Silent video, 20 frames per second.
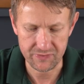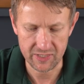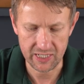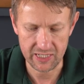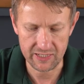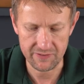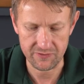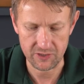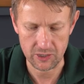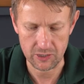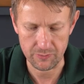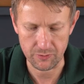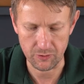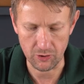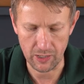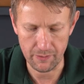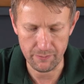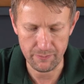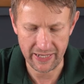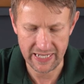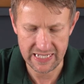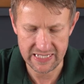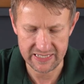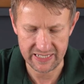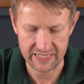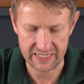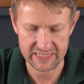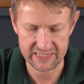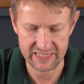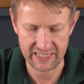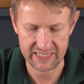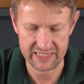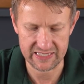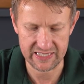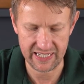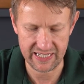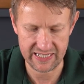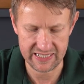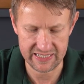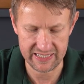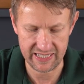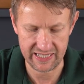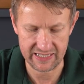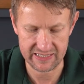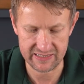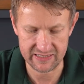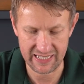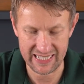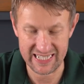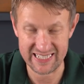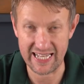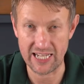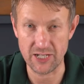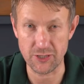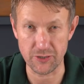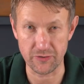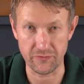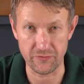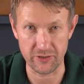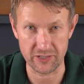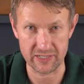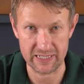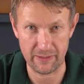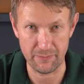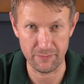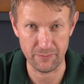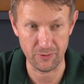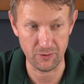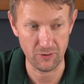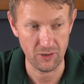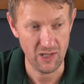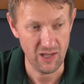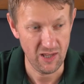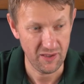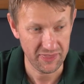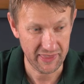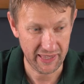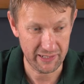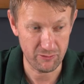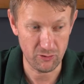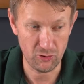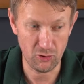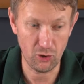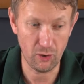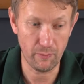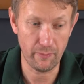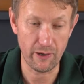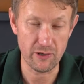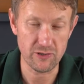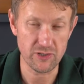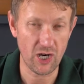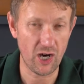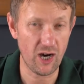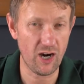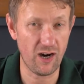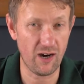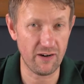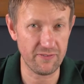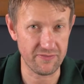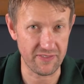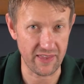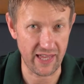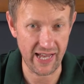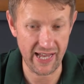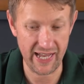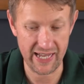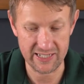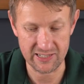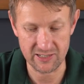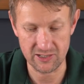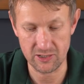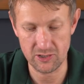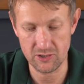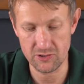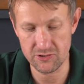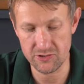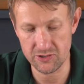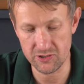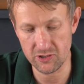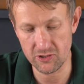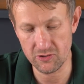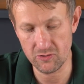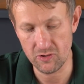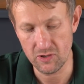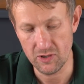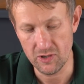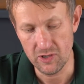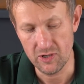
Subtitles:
if you bought a basic 686 Essential, for example, they were almost half that, and you do